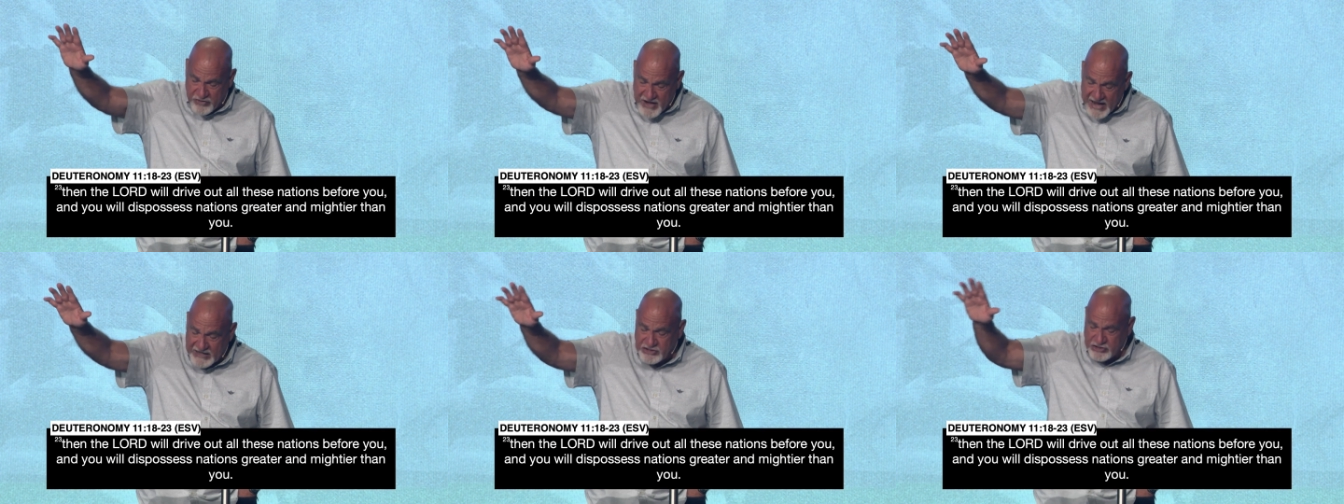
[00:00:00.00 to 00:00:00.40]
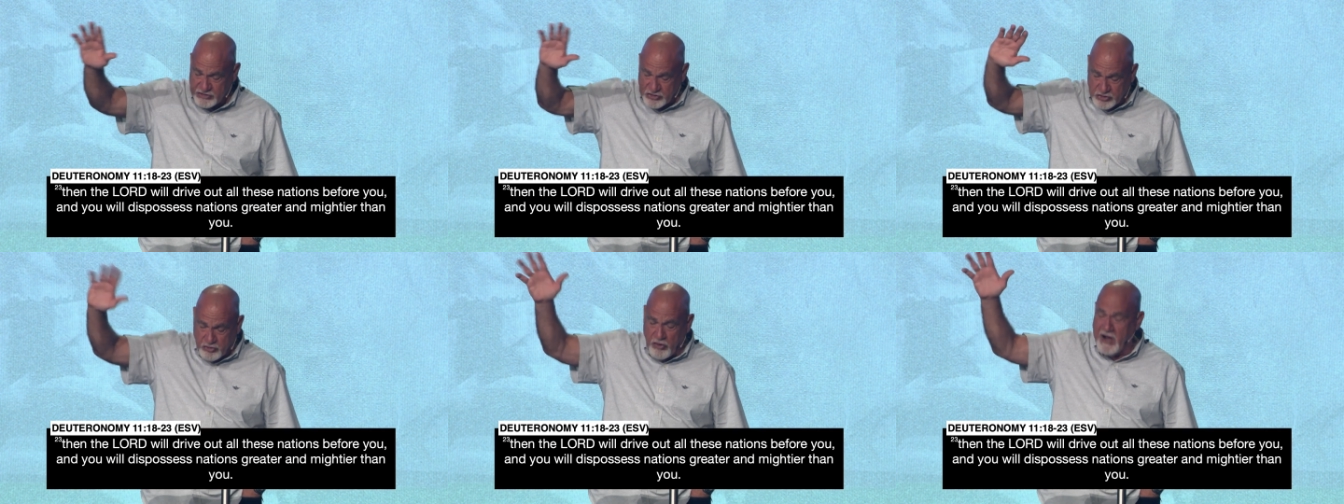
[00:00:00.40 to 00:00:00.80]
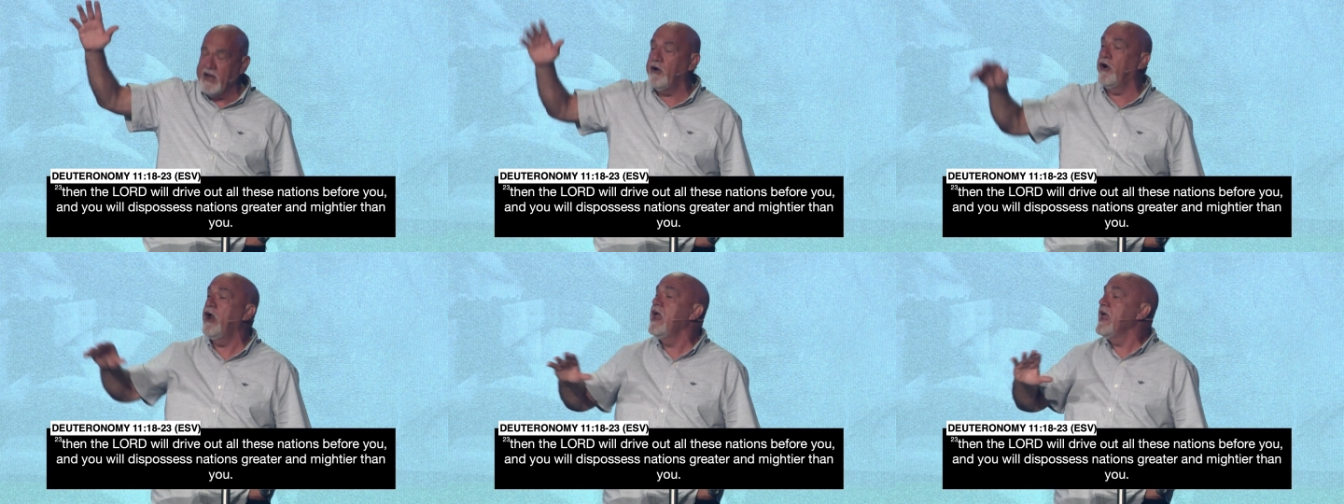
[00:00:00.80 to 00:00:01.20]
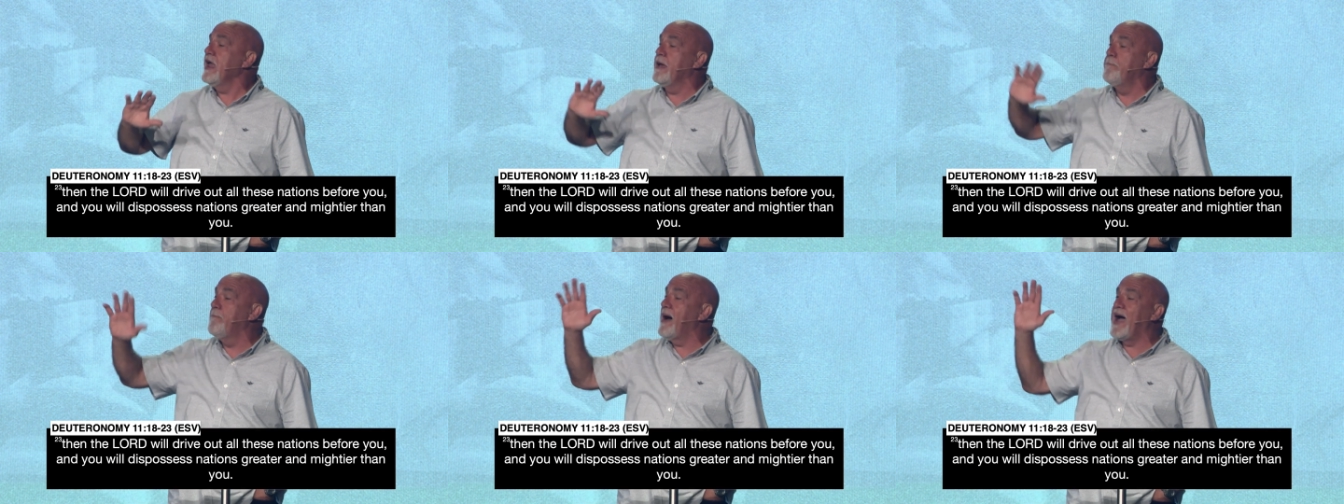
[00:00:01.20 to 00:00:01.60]
nations greater
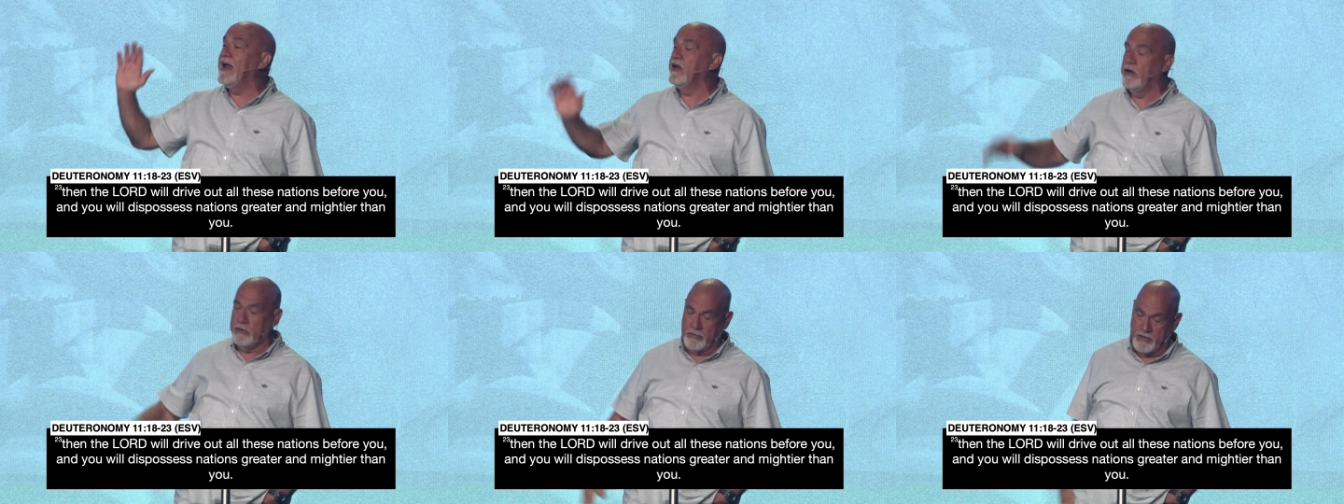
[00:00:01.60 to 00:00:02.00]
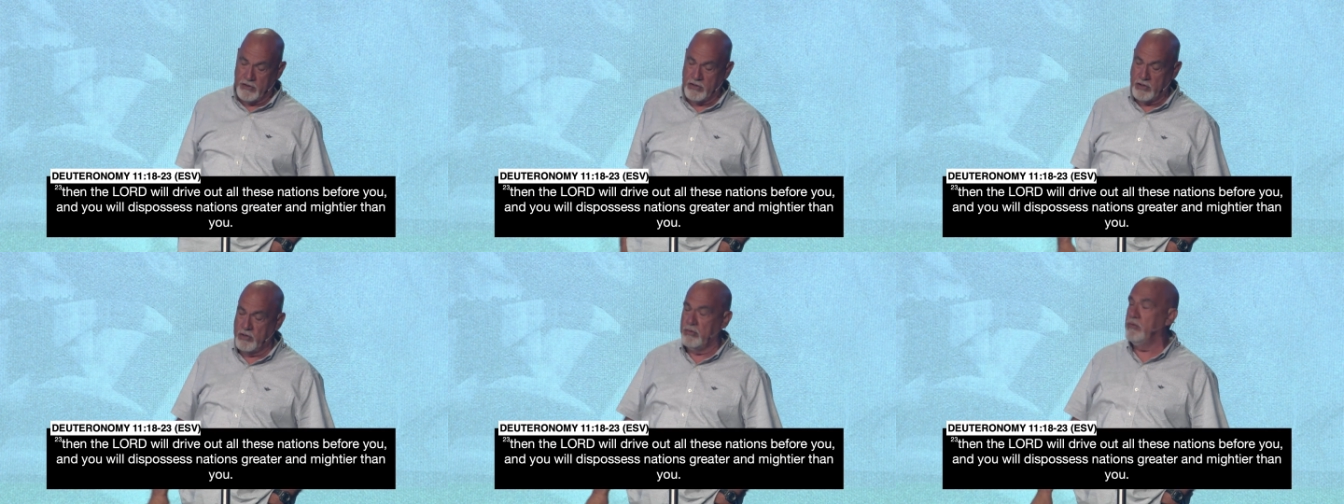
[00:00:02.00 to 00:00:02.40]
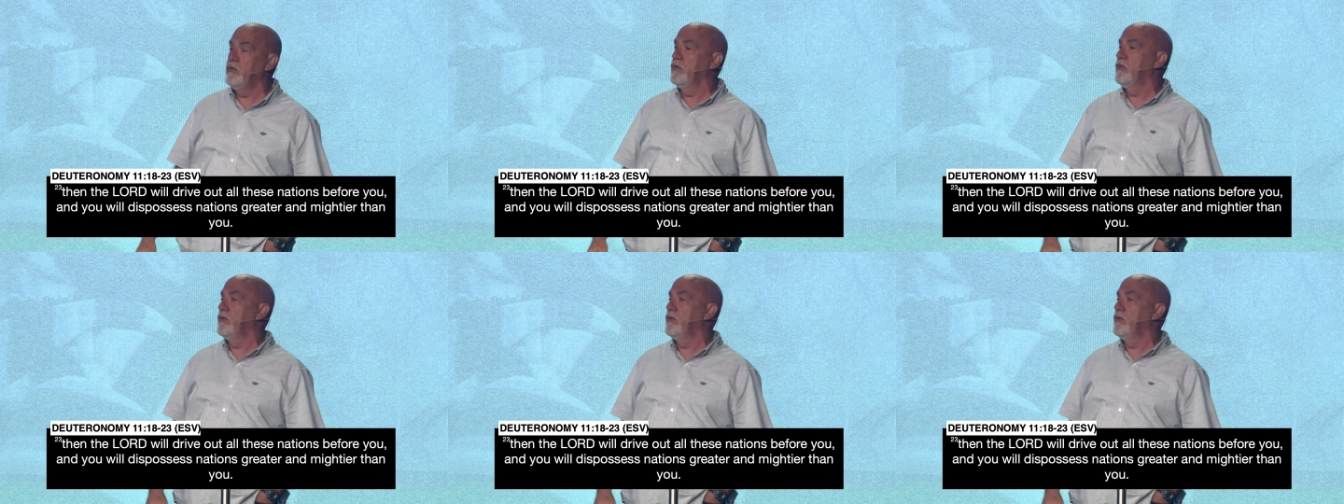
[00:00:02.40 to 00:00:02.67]
and mightier than you.